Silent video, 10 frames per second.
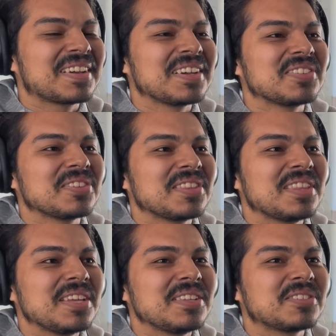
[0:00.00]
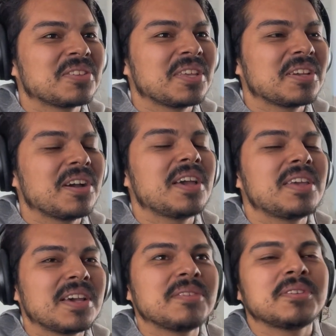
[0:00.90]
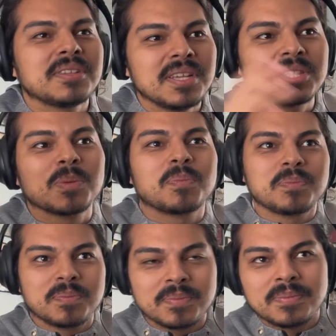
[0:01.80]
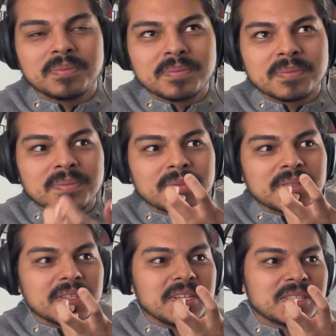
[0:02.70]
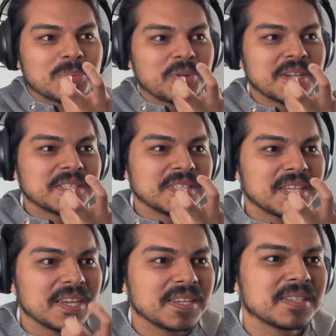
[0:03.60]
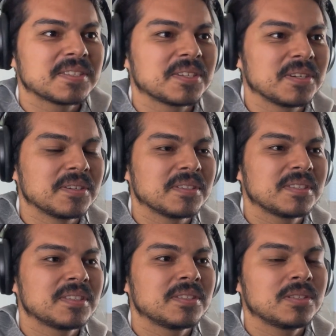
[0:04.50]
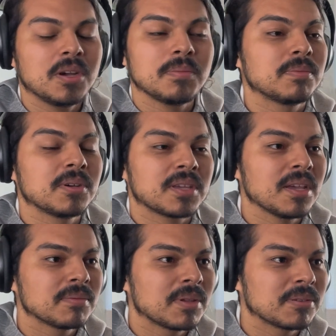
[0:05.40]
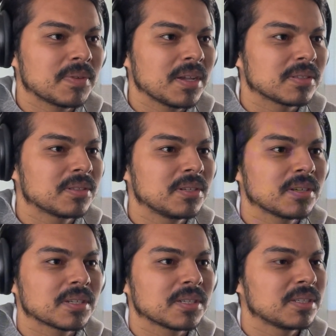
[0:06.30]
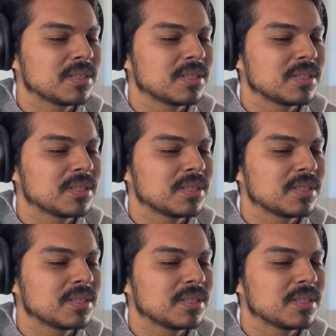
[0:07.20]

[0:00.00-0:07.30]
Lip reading: okay, so they oh yeah, well it's the raiding a gun base? It's the present day, so oh okay, that was fast to the Ark.